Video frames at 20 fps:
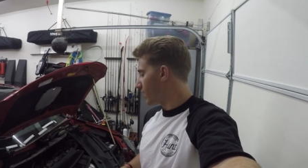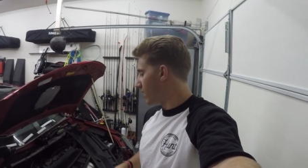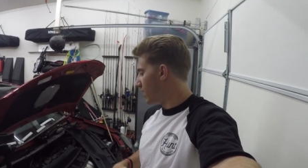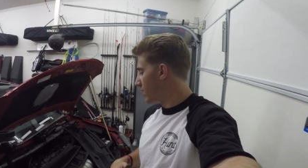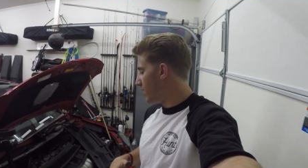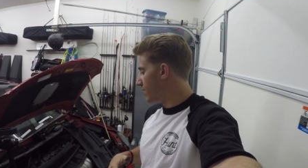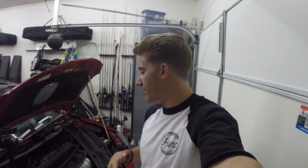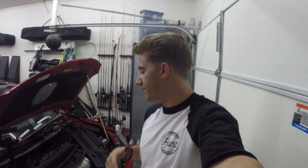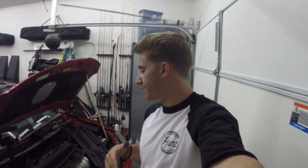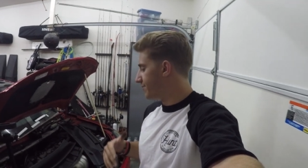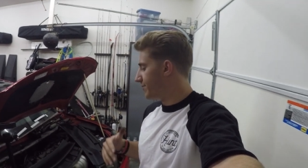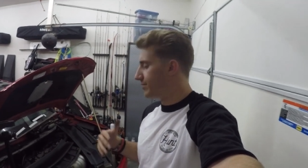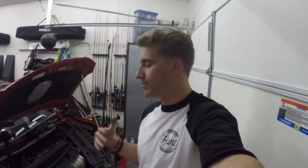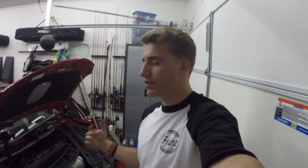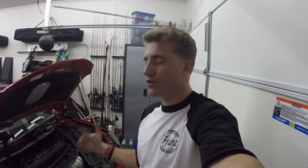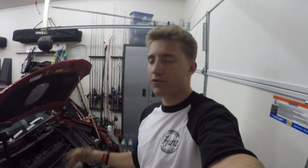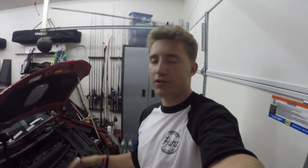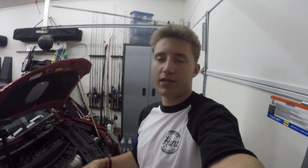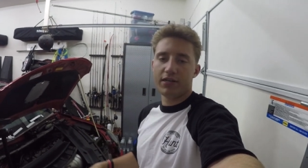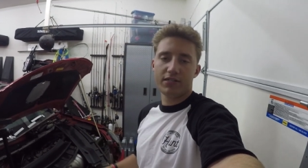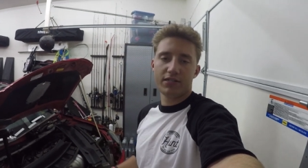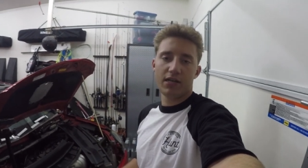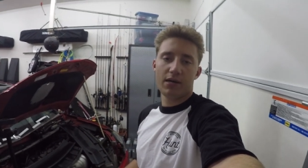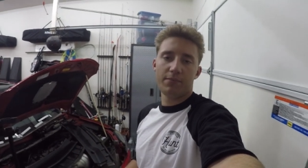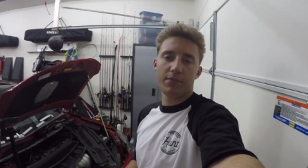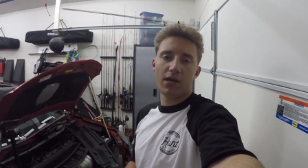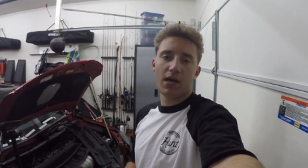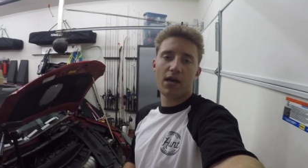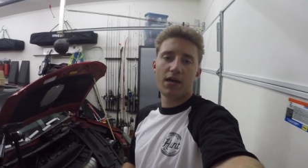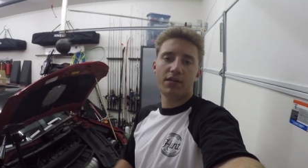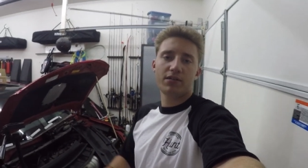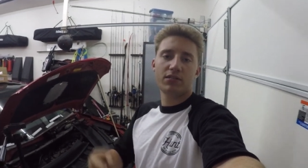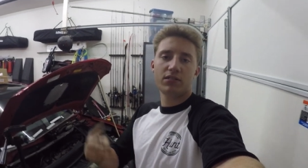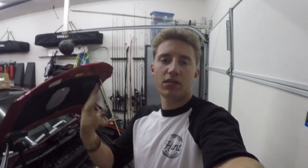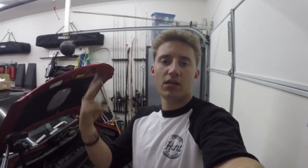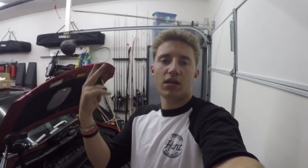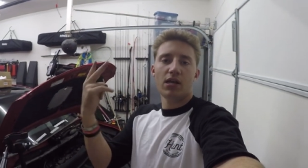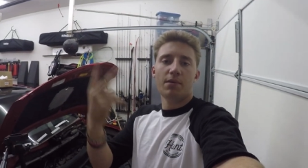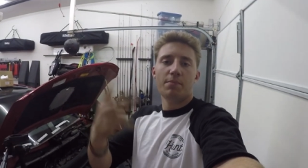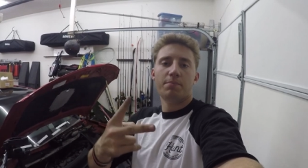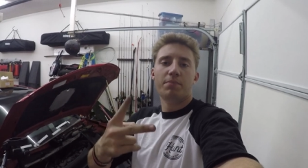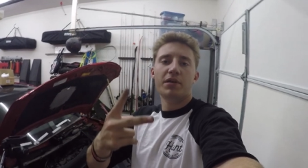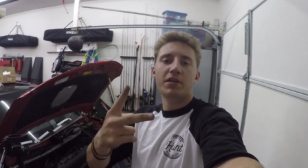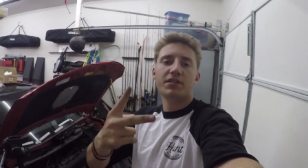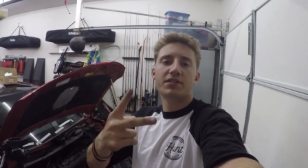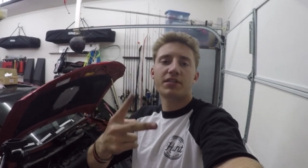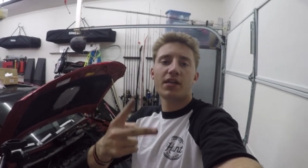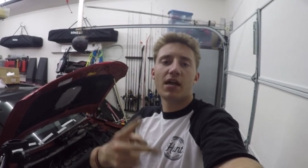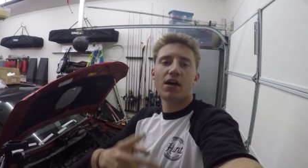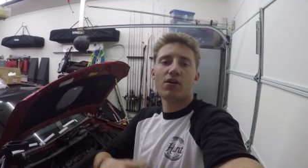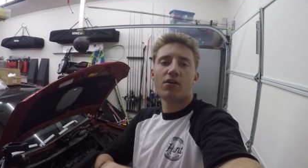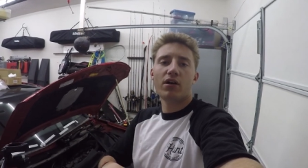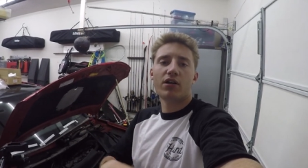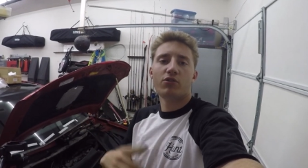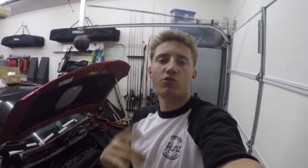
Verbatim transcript: Um, but till next time, guys, peace out,